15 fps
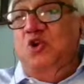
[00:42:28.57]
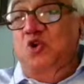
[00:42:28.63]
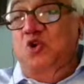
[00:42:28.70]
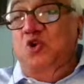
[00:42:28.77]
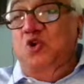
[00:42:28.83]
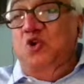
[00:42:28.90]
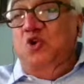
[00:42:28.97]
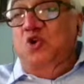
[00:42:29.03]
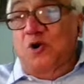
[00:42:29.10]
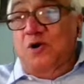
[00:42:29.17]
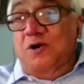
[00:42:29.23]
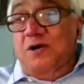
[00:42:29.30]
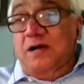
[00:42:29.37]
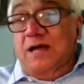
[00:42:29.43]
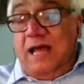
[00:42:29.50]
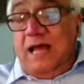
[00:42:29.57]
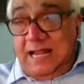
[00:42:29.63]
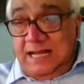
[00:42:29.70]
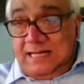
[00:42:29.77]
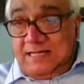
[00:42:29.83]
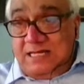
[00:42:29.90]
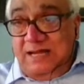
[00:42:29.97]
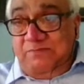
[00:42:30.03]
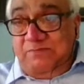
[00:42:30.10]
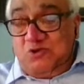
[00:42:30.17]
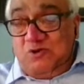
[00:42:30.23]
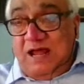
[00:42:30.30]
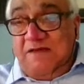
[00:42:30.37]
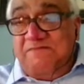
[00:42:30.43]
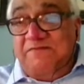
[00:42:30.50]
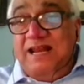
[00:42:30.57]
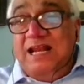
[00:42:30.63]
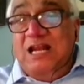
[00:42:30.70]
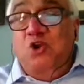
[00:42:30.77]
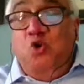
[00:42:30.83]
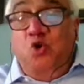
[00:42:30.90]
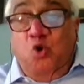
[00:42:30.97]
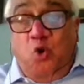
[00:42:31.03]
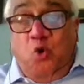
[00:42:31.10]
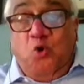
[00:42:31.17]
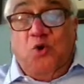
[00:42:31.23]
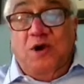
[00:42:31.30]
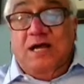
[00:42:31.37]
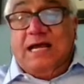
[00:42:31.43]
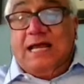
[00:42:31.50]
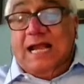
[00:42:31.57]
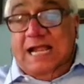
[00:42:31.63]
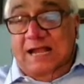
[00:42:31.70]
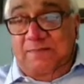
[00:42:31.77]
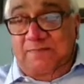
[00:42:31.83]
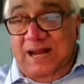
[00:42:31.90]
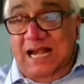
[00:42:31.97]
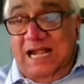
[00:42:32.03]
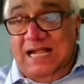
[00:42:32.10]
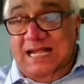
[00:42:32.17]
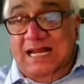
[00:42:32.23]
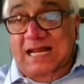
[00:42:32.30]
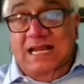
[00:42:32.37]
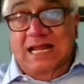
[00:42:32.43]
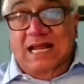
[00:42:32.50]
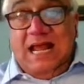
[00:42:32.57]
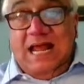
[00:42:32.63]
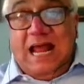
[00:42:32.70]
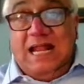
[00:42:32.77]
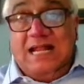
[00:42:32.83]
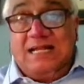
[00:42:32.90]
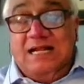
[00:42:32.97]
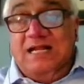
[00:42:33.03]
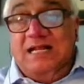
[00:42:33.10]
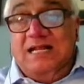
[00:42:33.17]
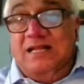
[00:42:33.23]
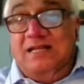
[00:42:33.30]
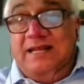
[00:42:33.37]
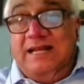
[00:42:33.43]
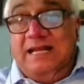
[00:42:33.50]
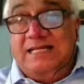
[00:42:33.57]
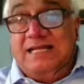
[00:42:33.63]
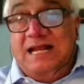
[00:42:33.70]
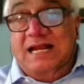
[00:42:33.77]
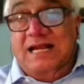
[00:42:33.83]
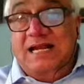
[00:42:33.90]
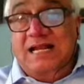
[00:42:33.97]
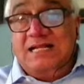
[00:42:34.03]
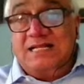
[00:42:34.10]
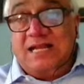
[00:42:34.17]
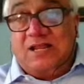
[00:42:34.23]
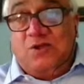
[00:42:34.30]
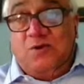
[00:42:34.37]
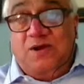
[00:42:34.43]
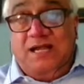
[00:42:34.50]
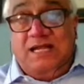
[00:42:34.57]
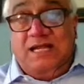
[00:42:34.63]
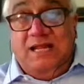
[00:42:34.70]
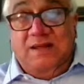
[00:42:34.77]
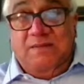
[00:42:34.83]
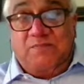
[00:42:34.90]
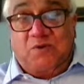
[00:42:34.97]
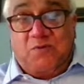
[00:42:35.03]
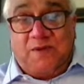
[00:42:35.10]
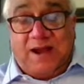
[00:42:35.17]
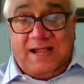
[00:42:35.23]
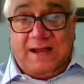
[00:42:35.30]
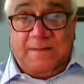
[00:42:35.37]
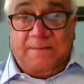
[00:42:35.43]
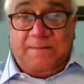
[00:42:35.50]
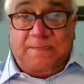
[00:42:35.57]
low, seems to have very low credibility as a regional security provider.